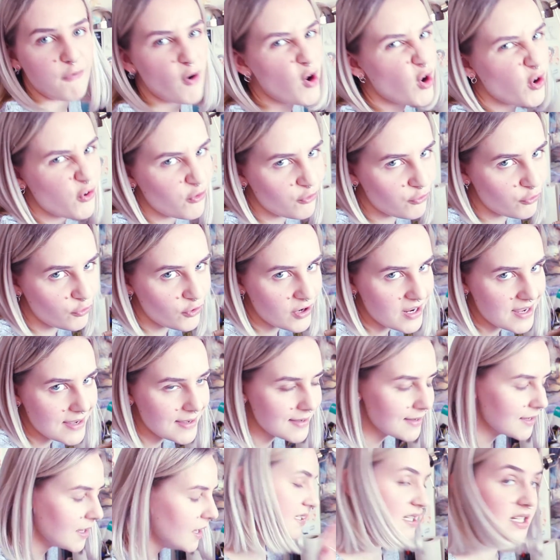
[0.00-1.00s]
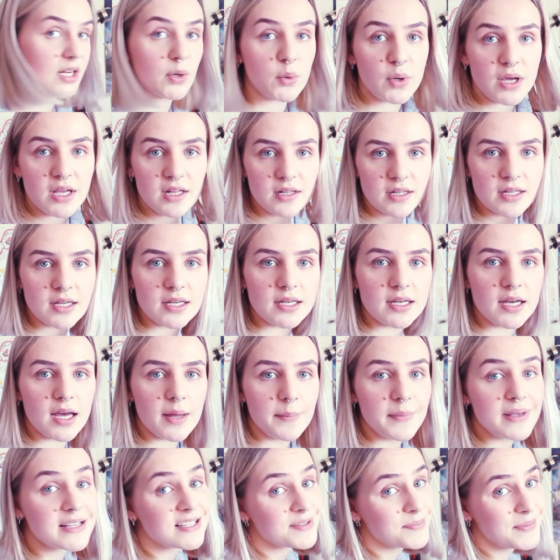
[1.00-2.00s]
for free. Dina Wickley, a
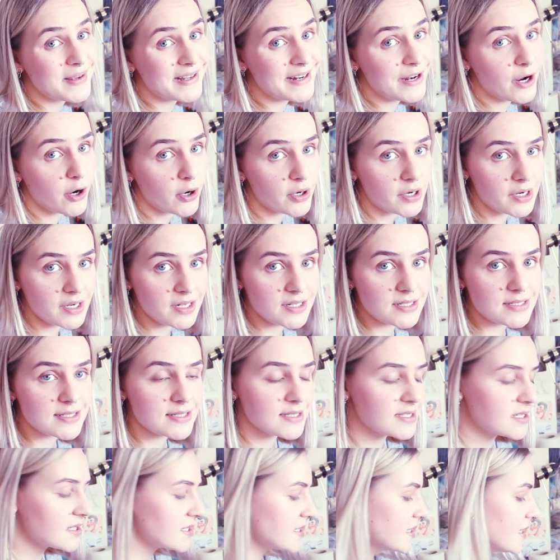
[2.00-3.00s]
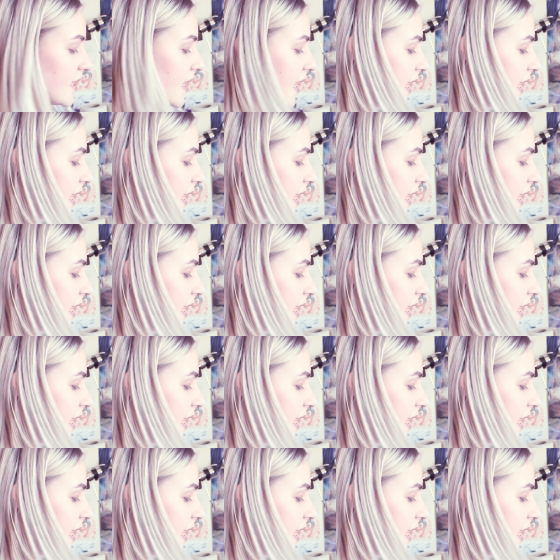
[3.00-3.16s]
mixed media artist, she